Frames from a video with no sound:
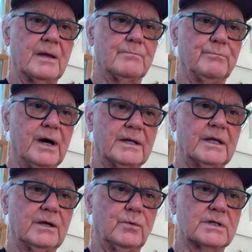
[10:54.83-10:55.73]
But
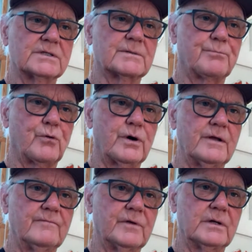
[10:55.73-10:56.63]
he was
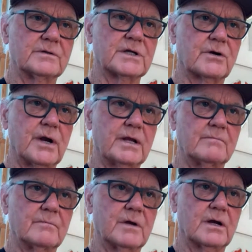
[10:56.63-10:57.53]
supportive, and he was a great
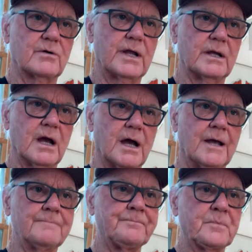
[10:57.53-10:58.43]
guy.